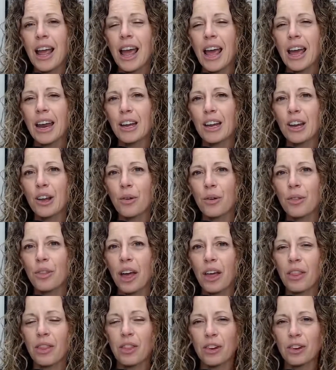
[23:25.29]
and know
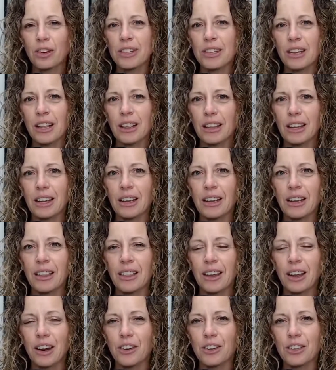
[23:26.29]
that there is a link
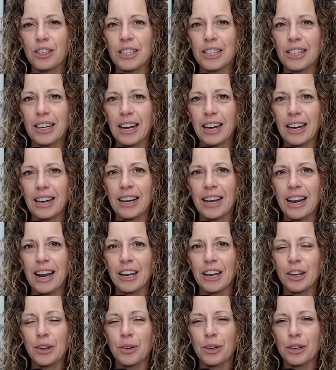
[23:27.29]
there to get it
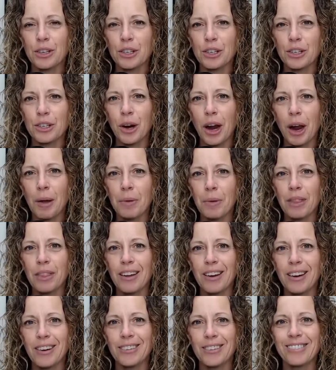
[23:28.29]
and you can just grab it
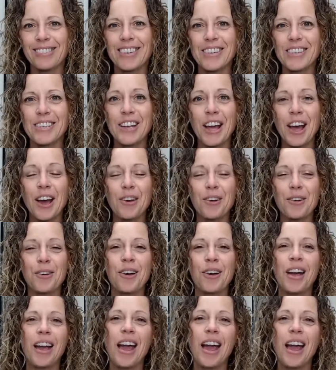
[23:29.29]
there. So